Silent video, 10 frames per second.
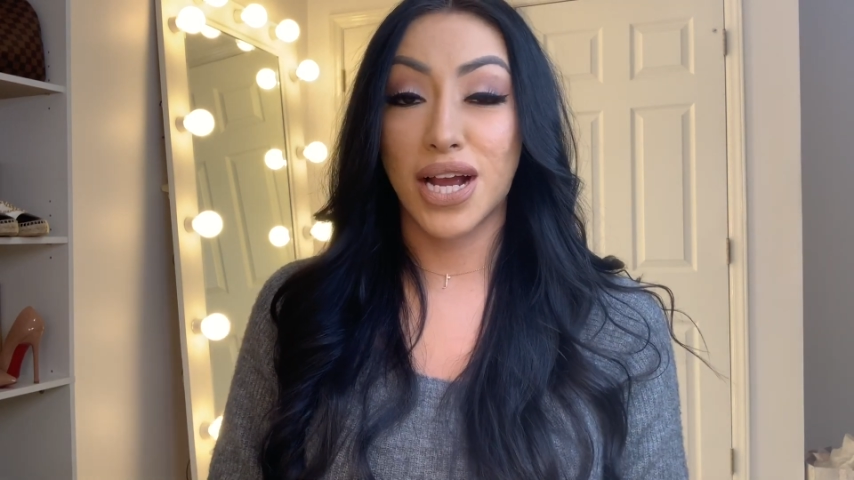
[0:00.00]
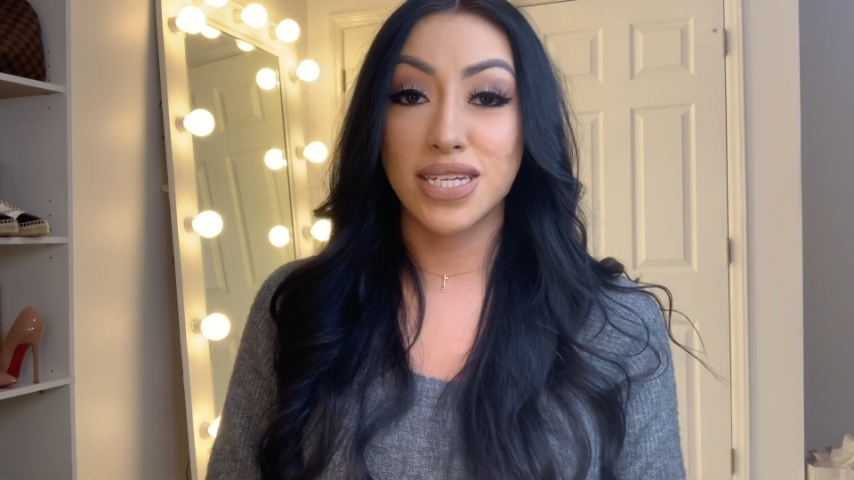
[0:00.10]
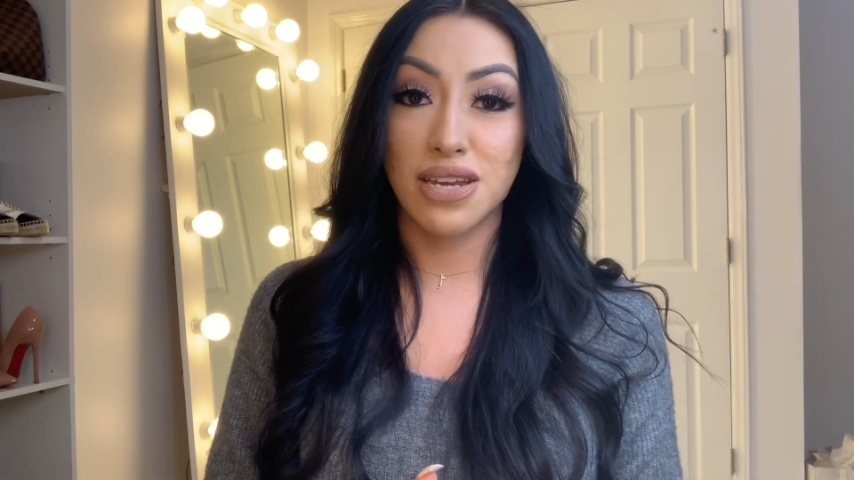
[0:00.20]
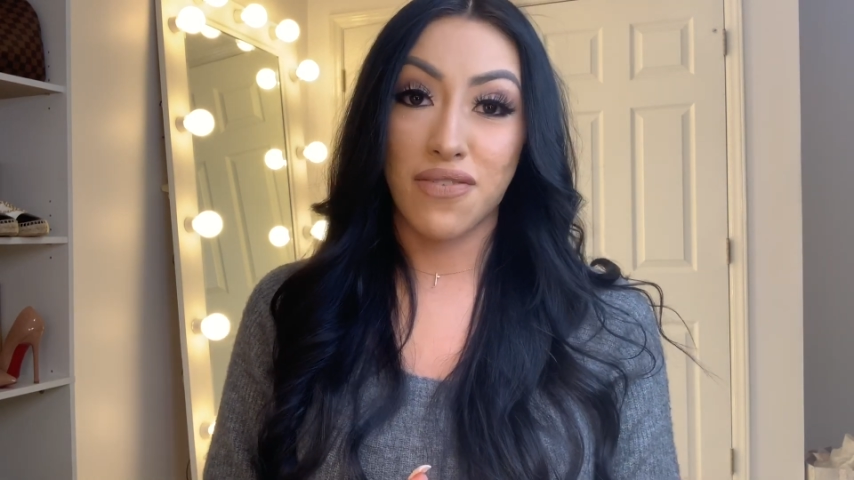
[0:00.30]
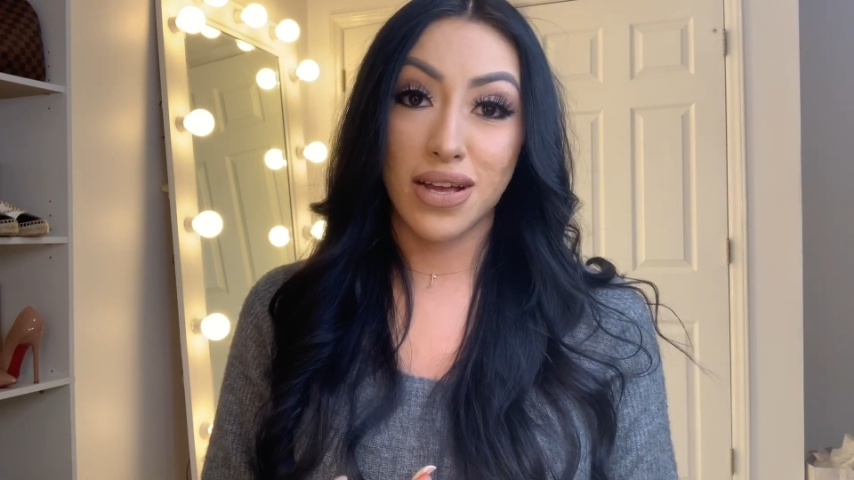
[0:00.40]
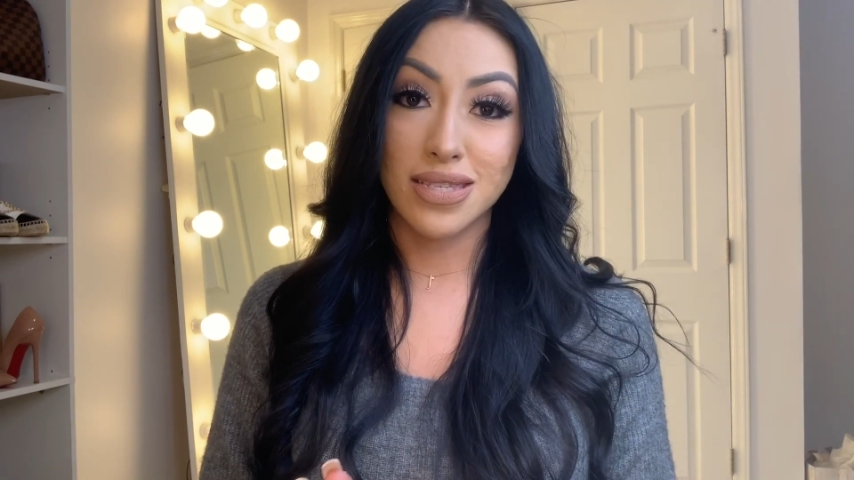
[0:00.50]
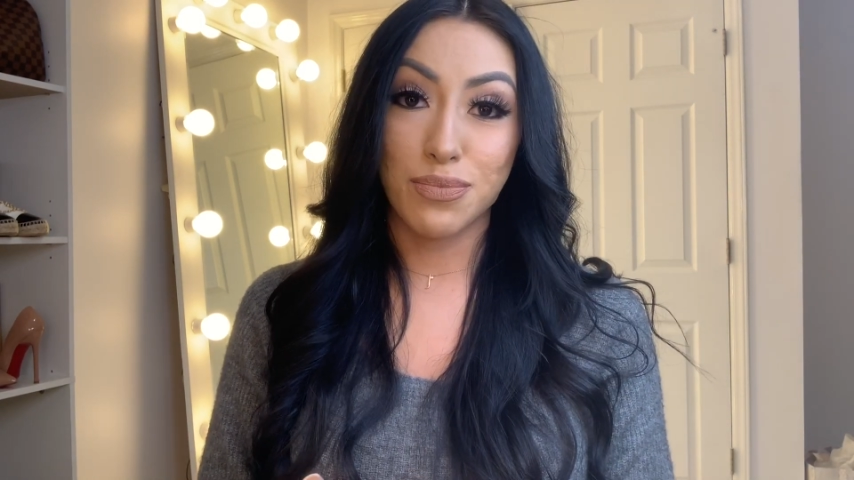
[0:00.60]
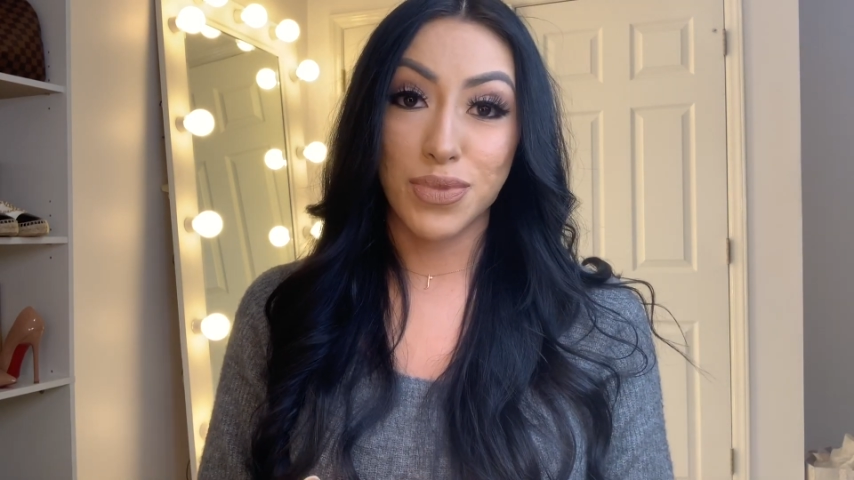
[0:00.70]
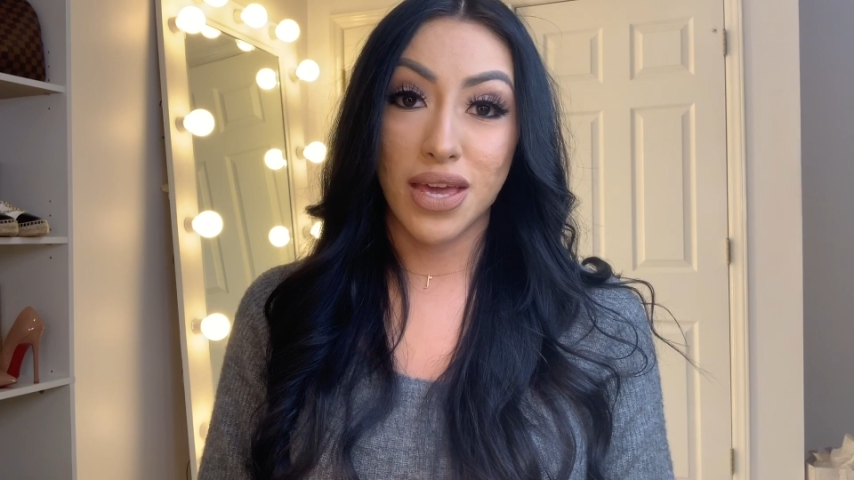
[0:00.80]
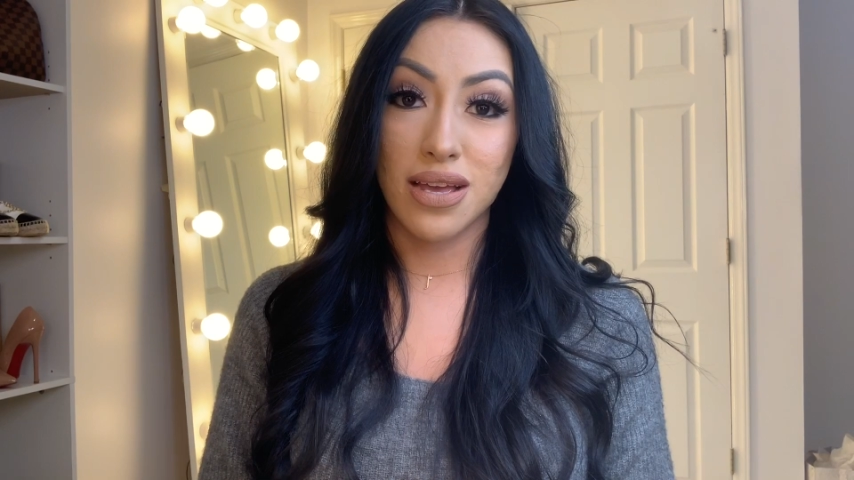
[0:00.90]
I did find
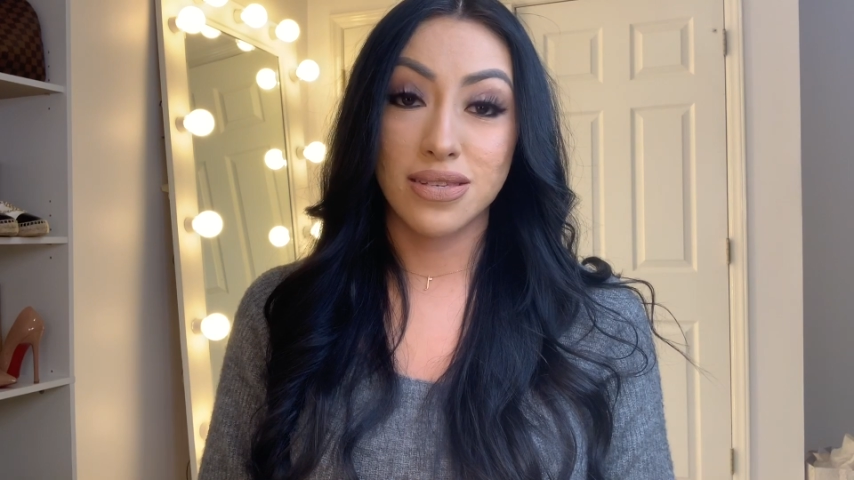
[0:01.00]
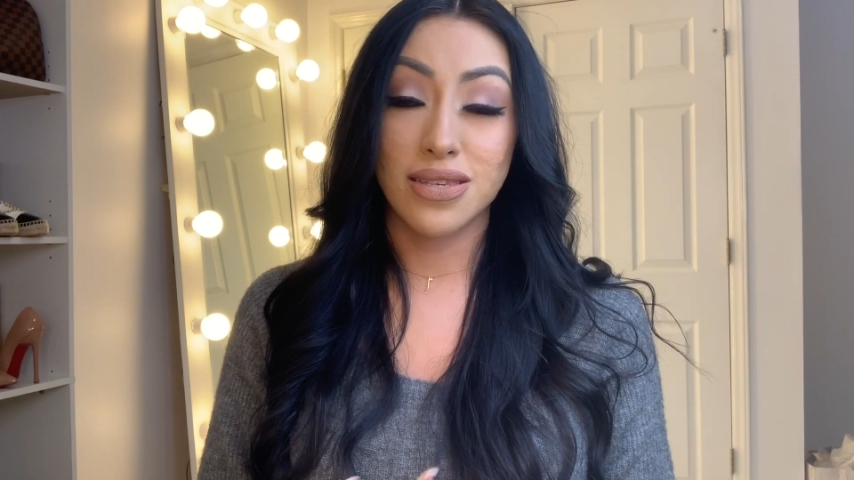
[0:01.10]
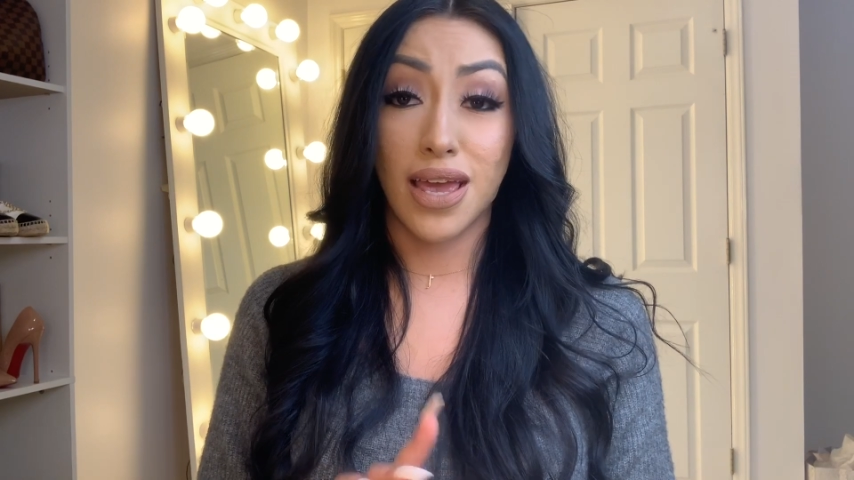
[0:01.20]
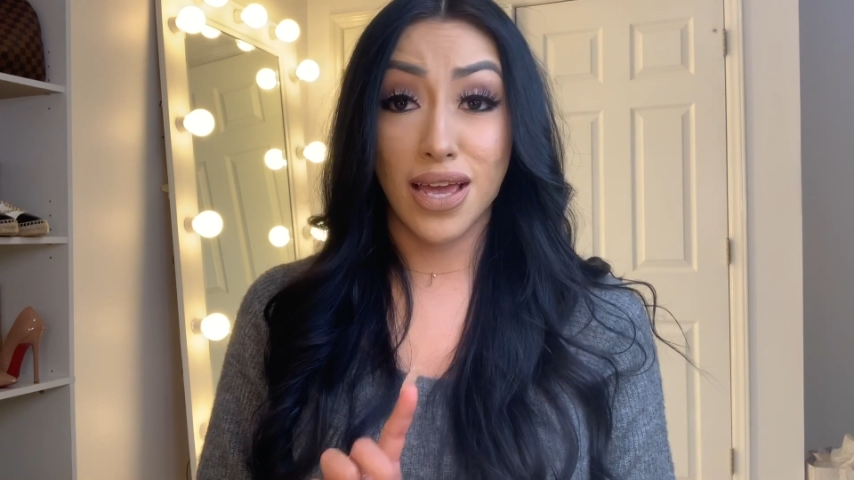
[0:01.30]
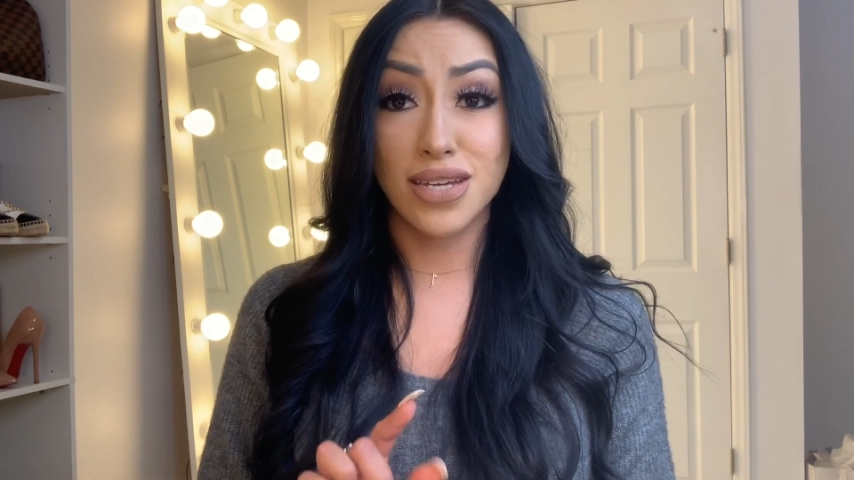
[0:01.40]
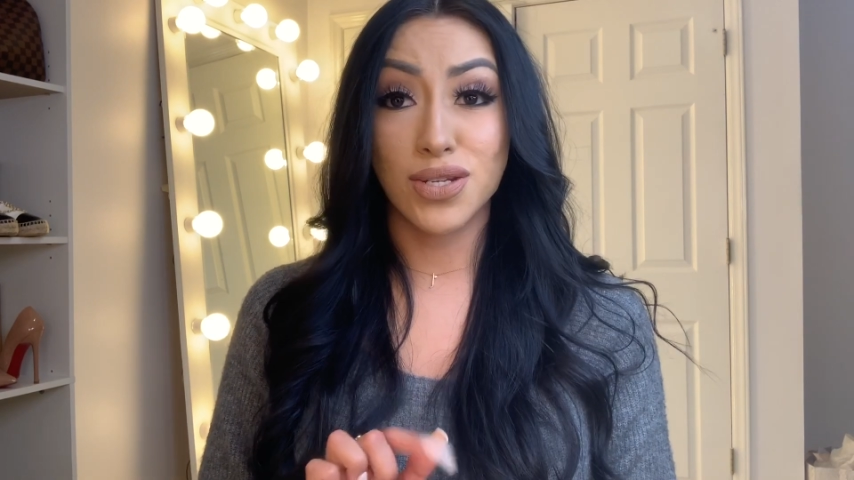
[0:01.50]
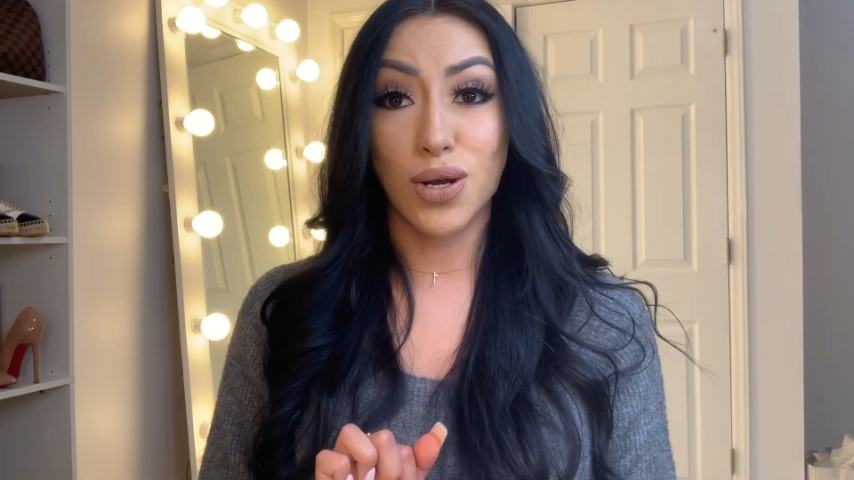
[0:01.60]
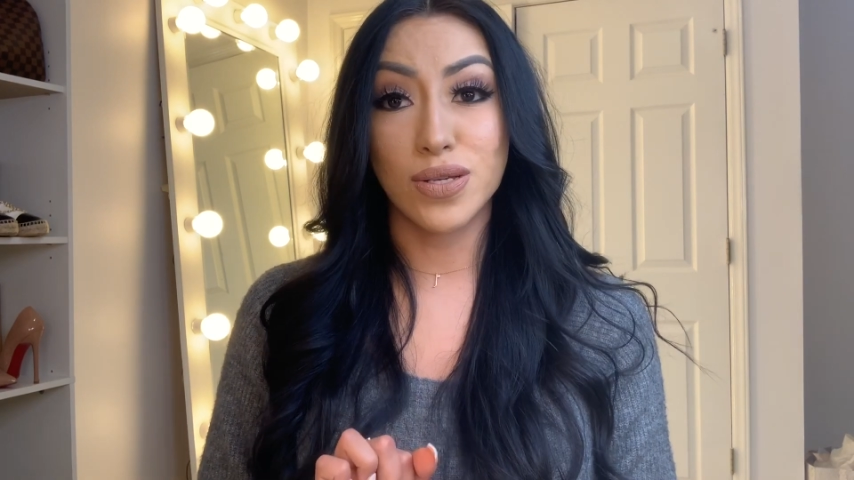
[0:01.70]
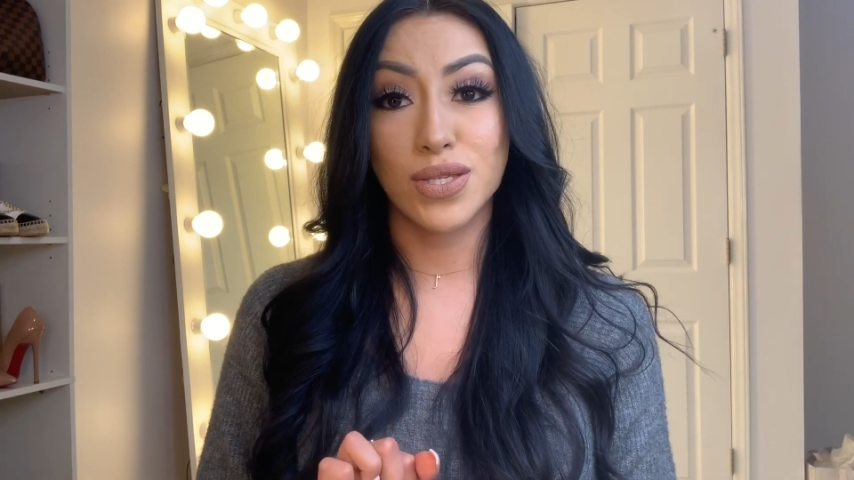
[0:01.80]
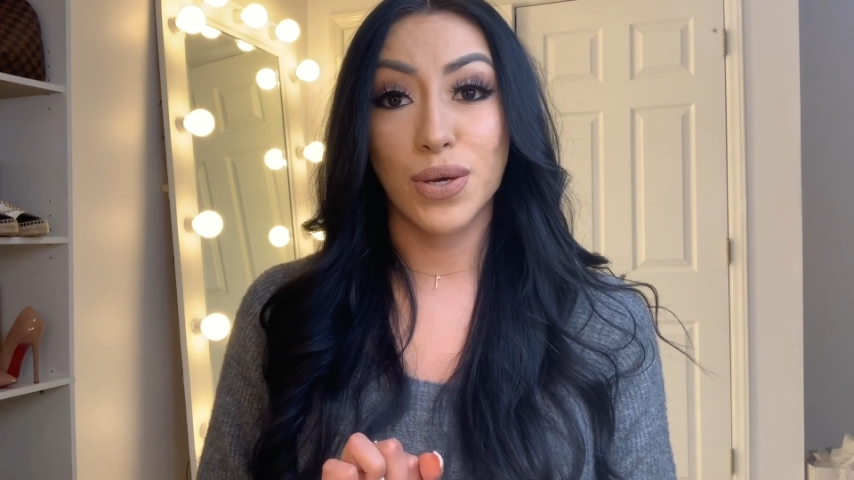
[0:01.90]
some things, and
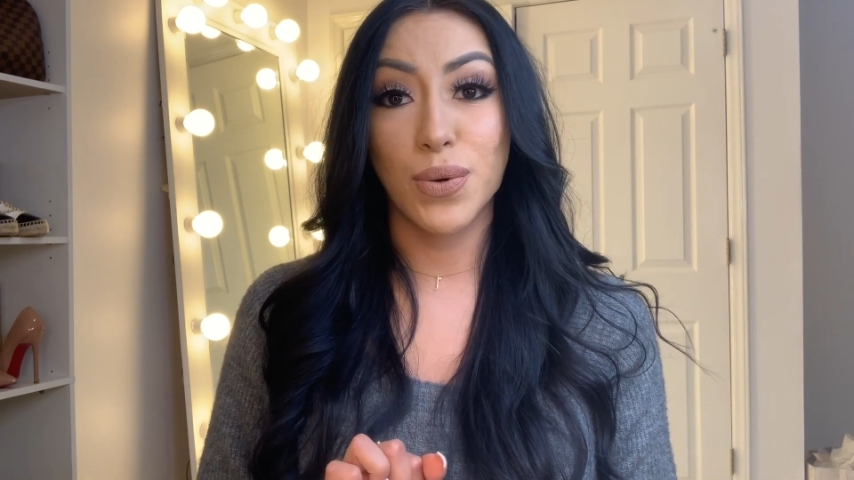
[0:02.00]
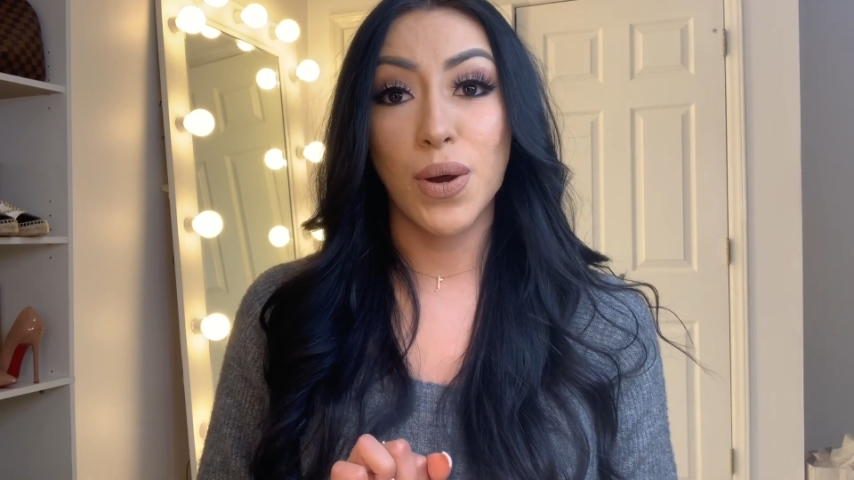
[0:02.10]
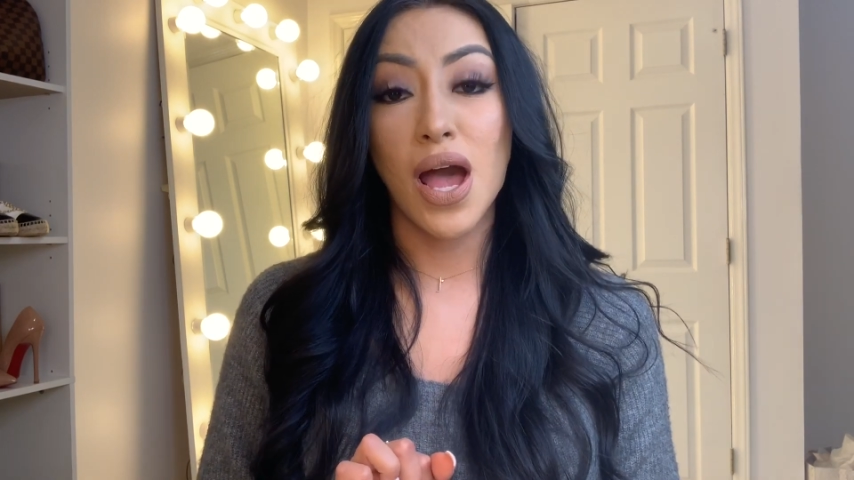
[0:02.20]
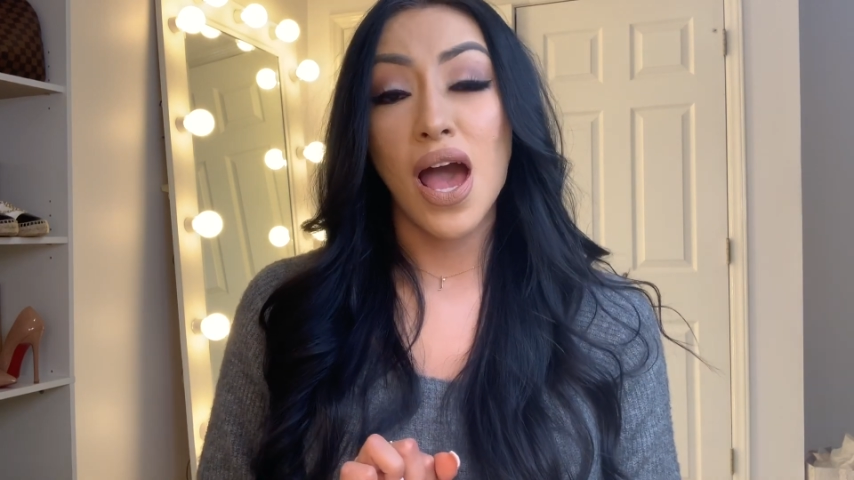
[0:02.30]
also